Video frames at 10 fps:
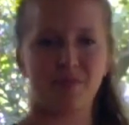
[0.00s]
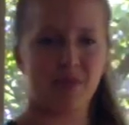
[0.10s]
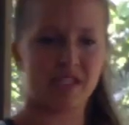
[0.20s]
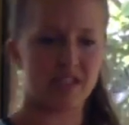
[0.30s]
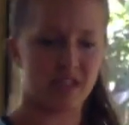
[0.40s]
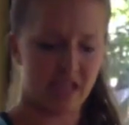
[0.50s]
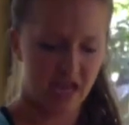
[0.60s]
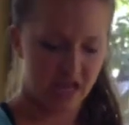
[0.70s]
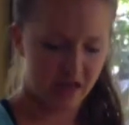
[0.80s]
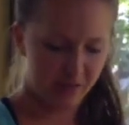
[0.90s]
basically
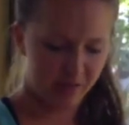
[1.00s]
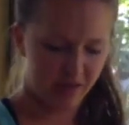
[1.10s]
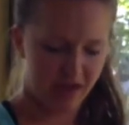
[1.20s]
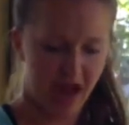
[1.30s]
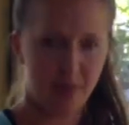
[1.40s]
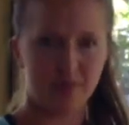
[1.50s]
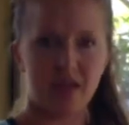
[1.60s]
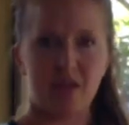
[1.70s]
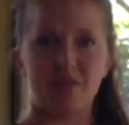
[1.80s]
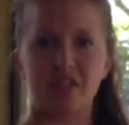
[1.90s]
in a gap
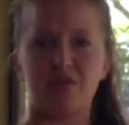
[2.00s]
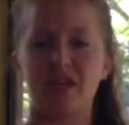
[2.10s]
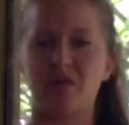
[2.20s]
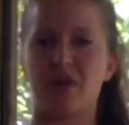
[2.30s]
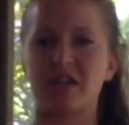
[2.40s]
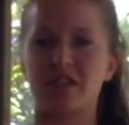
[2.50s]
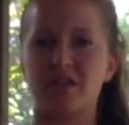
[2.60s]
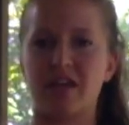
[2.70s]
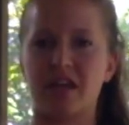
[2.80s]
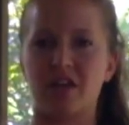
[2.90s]
in between where, so
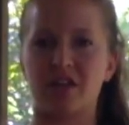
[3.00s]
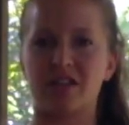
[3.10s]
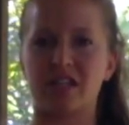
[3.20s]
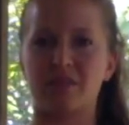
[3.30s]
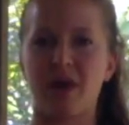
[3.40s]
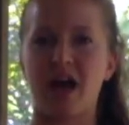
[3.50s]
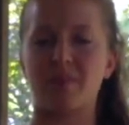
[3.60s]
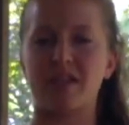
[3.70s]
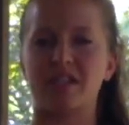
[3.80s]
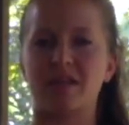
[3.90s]
like your six pack,
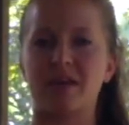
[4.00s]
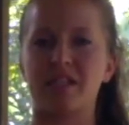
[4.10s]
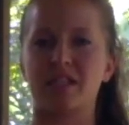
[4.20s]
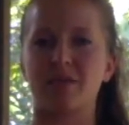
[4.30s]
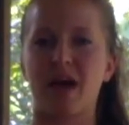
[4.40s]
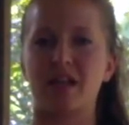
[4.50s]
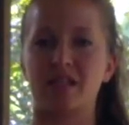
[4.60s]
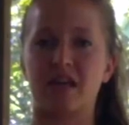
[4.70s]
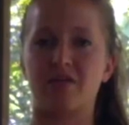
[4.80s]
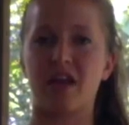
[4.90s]
basically my six pack is
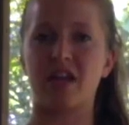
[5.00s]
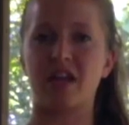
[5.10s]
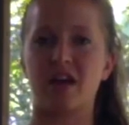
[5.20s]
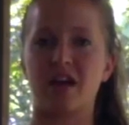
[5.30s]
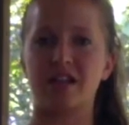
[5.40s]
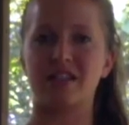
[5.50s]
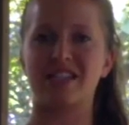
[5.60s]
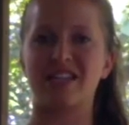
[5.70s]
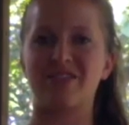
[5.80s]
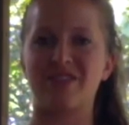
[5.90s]
like right here
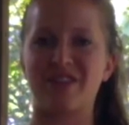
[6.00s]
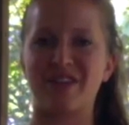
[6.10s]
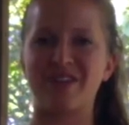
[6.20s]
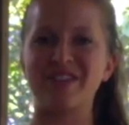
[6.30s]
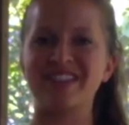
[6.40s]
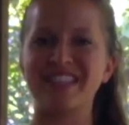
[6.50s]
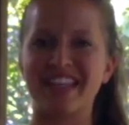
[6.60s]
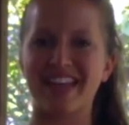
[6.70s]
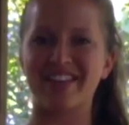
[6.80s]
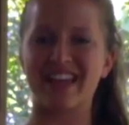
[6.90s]
instead of closed
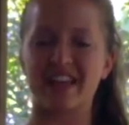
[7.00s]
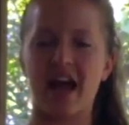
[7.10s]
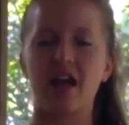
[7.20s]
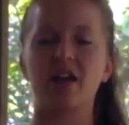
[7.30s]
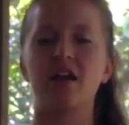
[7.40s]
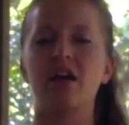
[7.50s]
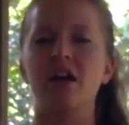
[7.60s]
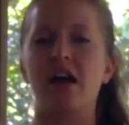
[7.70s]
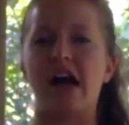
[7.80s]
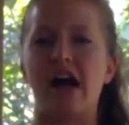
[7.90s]
together like that.
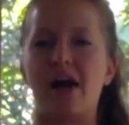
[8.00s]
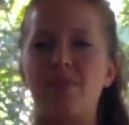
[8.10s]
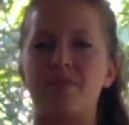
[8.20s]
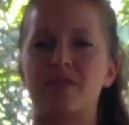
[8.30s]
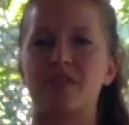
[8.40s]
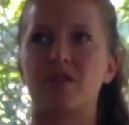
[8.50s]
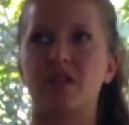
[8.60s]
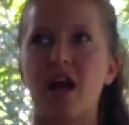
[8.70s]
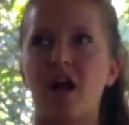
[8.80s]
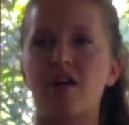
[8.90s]
So
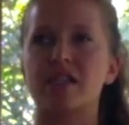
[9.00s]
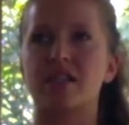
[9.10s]
now